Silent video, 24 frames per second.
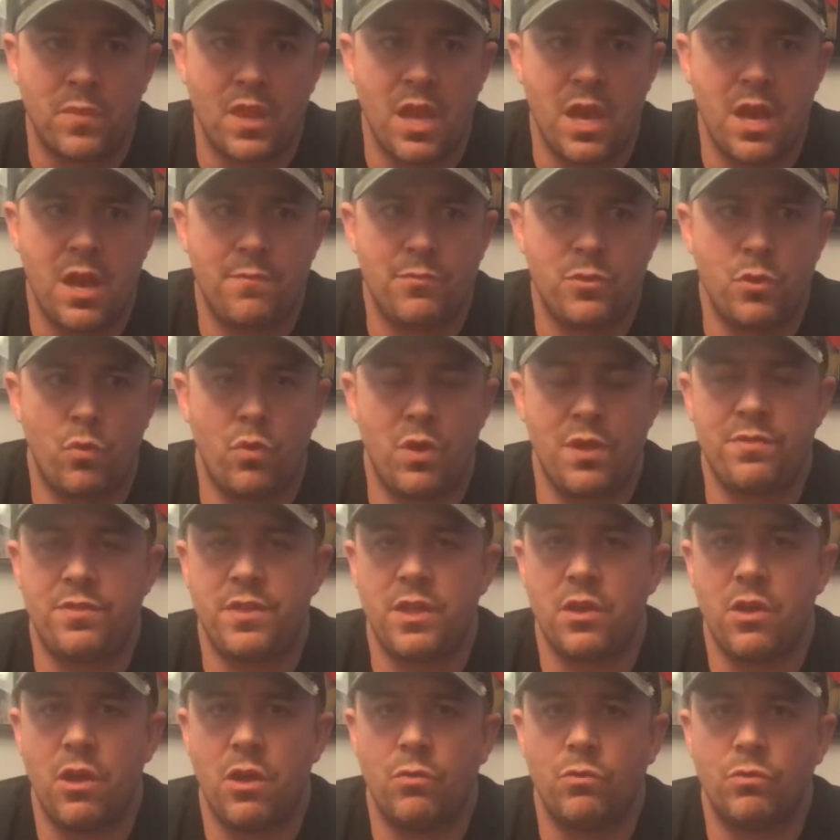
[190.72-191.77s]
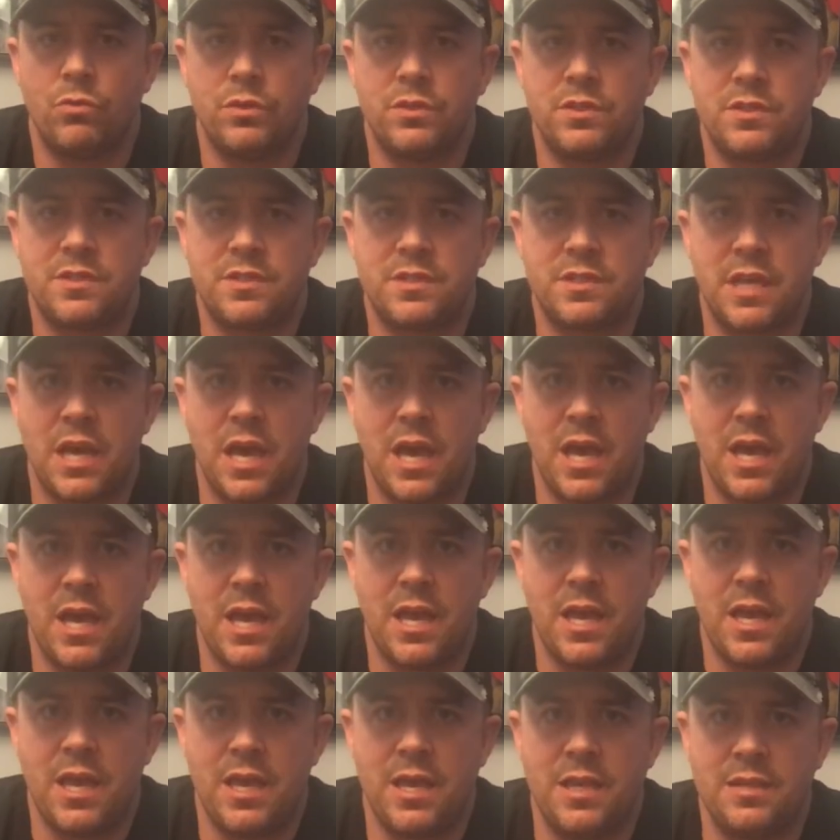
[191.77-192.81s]
the one thing I would
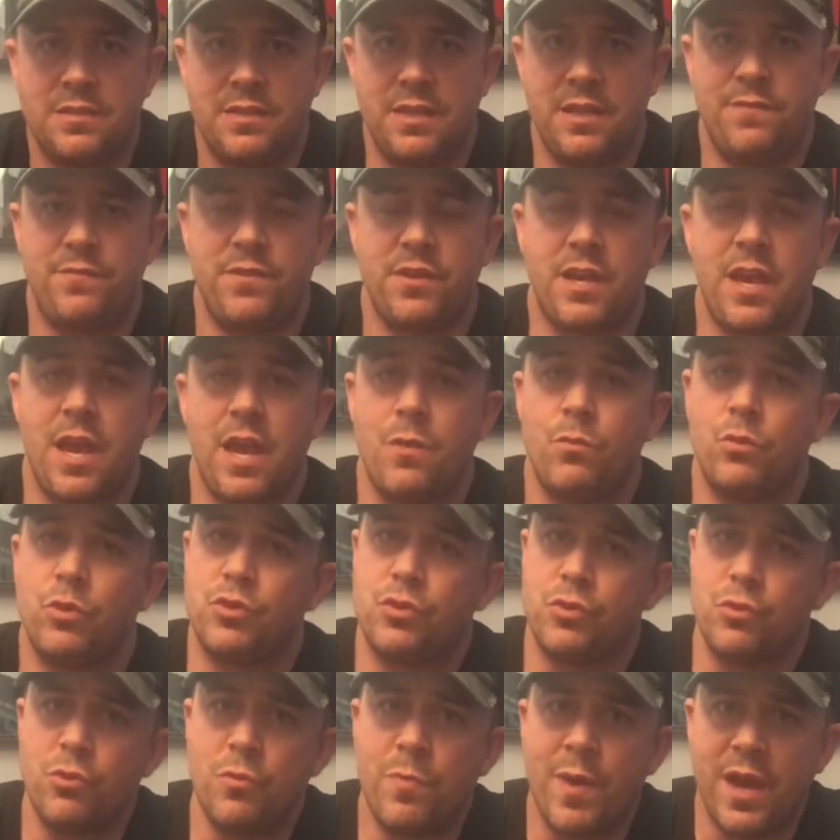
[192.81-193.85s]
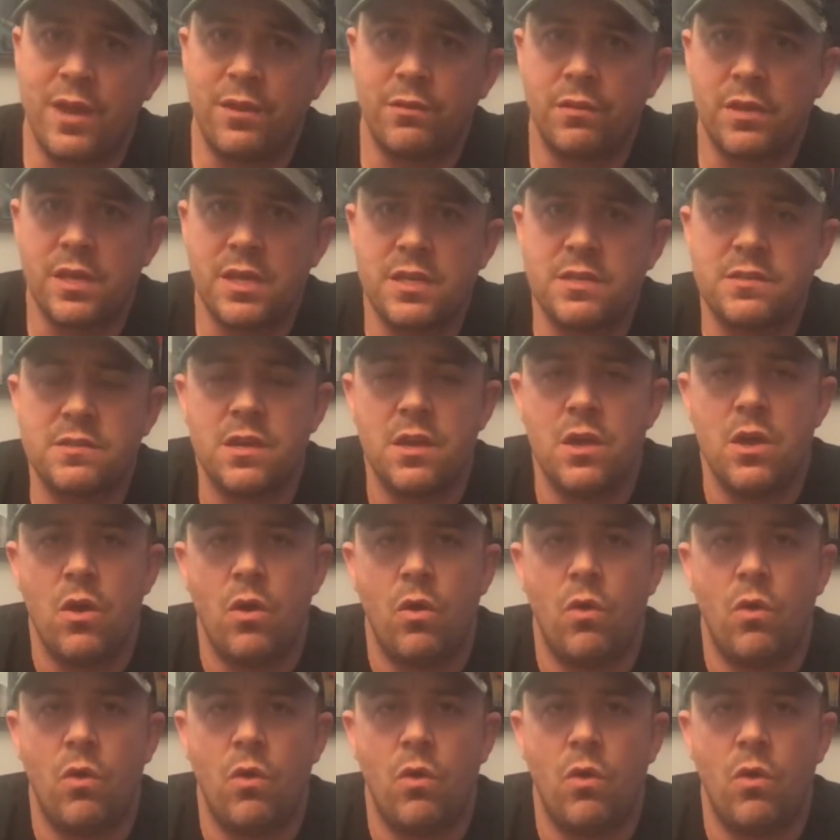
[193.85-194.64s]
say is if it came with 2 batteries,